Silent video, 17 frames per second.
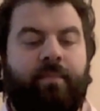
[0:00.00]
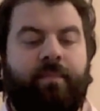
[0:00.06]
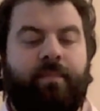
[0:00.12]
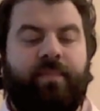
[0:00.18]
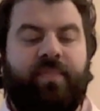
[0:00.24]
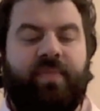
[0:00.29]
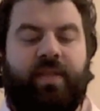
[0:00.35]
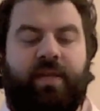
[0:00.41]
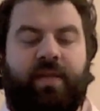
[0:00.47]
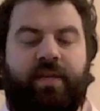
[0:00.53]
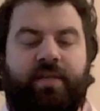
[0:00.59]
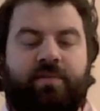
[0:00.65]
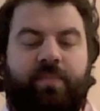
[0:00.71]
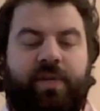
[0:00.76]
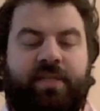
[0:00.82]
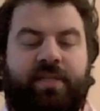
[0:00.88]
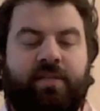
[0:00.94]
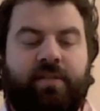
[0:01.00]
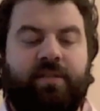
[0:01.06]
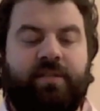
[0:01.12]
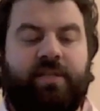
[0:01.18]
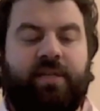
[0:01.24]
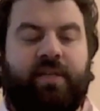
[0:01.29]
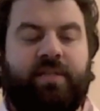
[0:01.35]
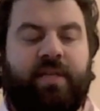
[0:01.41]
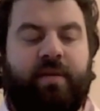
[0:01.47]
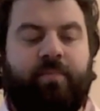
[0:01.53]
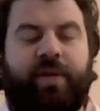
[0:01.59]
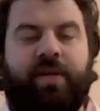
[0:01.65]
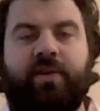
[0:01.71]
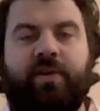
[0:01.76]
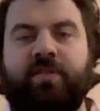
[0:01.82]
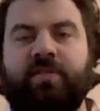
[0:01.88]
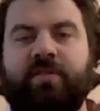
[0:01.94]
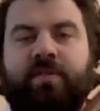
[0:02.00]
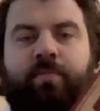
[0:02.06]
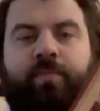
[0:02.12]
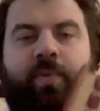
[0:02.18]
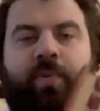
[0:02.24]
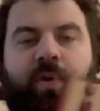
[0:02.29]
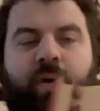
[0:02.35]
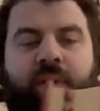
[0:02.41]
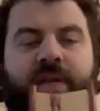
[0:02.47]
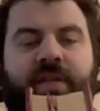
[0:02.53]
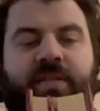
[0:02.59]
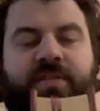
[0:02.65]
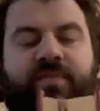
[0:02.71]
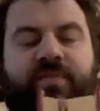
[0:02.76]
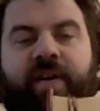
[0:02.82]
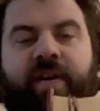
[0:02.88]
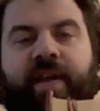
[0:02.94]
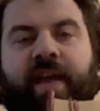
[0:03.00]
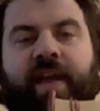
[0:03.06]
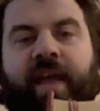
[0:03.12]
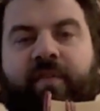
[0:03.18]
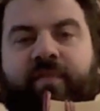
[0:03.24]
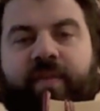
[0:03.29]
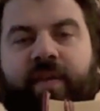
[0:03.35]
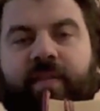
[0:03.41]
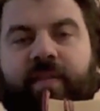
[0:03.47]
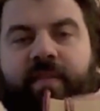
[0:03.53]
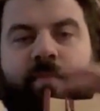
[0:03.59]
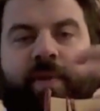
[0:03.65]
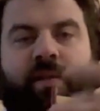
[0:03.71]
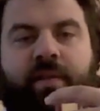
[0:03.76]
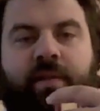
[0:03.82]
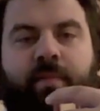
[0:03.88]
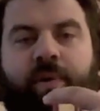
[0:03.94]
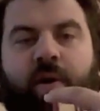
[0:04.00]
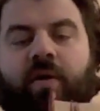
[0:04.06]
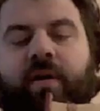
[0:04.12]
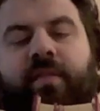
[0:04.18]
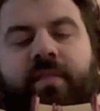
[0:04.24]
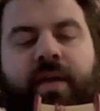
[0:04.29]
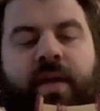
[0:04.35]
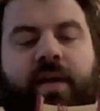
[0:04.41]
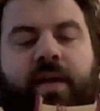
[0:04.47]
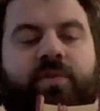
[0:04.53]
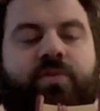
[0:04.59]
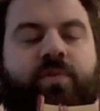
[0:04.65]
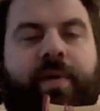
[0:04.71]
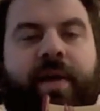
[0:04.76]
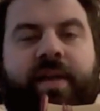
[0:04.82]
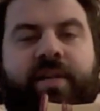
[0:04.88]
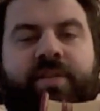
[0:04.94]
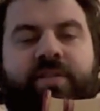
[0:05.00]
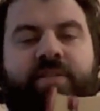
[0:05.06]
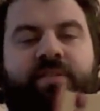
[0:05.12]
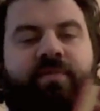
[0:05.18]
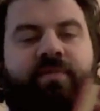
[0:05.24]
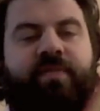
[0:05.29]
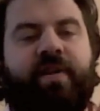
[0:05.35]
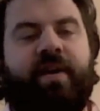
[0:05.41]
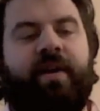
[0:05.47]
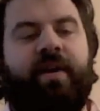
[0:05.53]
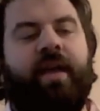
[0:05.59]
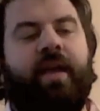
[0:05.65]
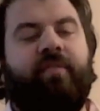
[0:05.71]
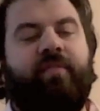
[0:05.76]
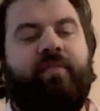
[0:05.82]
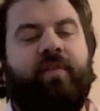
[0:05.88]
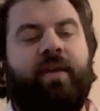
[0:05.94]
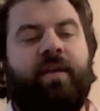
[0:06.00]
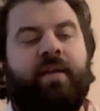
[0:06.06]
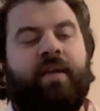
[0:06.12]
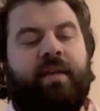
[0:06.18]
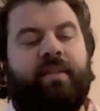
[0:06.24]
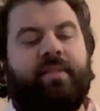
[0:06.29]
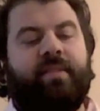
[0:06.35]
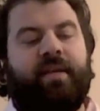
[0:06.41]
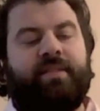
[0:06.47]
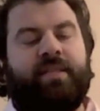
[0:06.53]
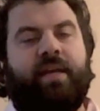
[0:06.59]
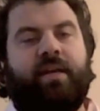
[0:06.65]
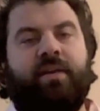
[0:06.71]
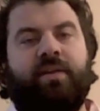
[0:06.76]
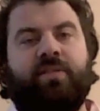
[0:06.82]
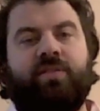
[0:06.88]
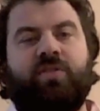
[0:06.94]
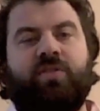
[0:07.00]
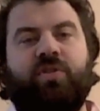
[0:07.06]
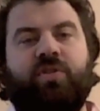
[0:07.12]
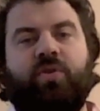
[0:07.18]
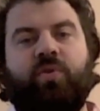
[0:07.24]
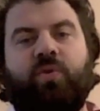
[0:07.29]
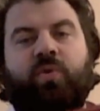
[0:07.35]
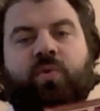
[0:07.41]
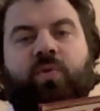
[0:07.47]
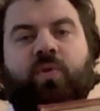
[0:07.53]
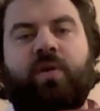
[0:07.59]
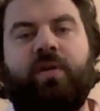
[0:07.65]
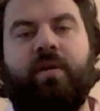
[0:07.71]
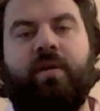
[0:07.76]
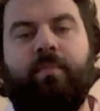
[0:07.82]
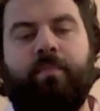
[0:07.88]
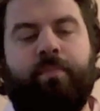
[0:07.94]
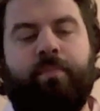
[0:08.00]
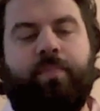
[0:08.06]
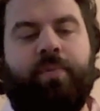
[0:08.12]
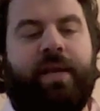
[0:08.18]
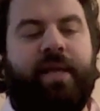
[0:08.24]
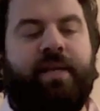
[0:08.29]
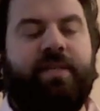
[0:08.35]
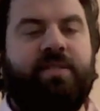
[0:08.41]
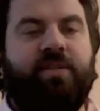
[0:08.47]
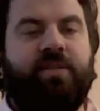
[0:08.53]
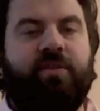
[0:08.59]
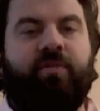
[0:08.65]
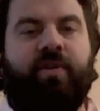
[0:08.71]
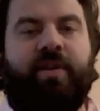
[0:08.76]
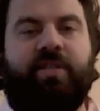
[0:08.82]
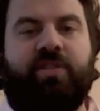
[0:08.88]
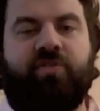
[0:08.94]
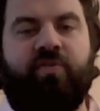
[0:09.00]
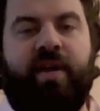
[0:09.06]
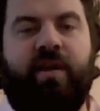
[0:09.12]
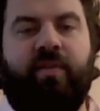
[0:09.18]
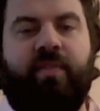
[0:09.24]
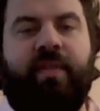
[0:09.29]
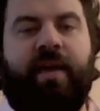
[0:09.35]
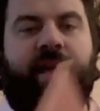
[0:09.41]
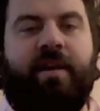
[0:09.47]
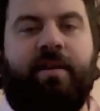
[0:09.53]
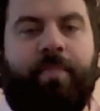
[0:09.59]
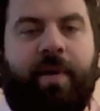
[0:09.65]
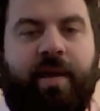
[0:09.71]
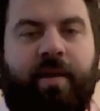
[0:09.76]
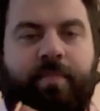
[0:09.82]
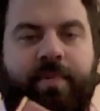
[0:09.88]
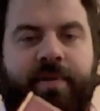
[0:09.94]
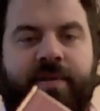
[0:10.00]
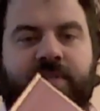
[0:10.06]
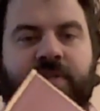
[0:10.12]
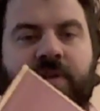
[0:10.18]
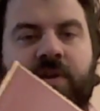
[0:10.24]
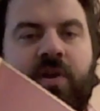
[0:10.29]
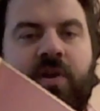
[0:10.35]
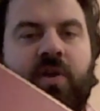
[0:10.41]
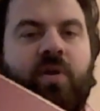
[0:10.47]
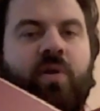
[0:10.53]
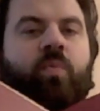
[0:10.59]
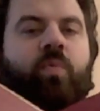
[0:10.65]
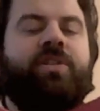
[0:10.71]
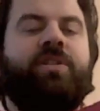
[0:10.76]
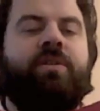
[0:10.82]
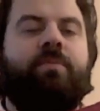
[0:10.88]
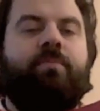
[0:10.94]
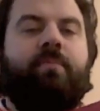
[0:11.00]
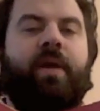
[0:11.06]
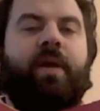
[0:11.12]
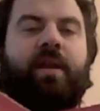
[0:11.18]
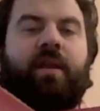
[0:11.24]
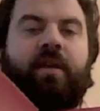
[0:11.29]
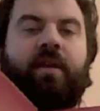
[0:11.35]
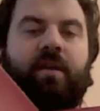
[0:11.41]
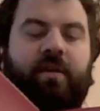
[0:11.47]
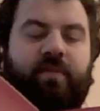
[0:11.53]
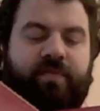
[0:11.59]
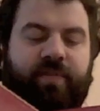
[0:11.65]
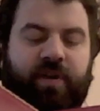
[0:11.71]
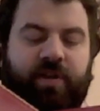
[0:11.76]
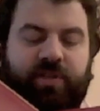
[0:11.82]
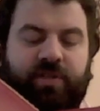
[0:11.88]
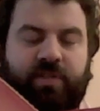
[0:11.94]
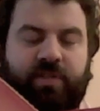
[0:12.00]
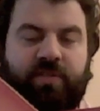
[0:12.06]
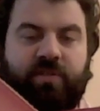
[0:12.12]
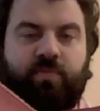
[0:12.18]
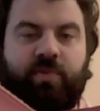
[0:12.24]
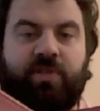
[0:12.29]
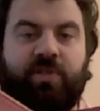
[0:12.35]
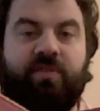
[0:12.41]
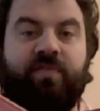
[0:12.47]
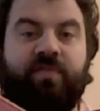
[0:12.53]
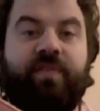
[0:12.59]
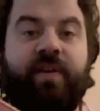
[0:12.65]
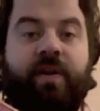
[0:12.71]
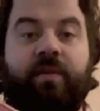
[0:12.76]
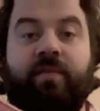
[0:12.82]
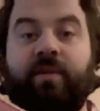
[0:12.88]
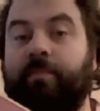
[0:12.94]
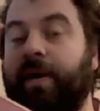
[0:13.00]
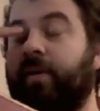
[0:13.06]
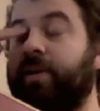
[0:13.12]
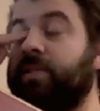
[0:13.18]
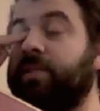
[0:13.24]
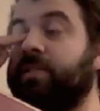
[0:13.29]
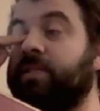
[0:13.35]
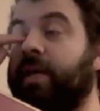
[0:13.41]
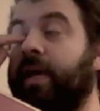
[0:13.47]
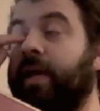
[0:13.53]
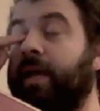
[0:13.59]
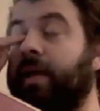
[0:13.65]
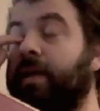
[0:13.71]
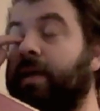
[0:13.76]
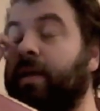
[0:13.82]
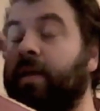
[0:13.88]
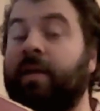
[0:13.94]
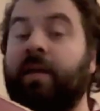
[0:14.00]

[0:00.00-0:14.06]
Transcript: these missals is that because the book is very heavy in the middle, the block, the actual pages are very heavy, they tend to place a great strain on the end papers, which in many versions which are found in parishes today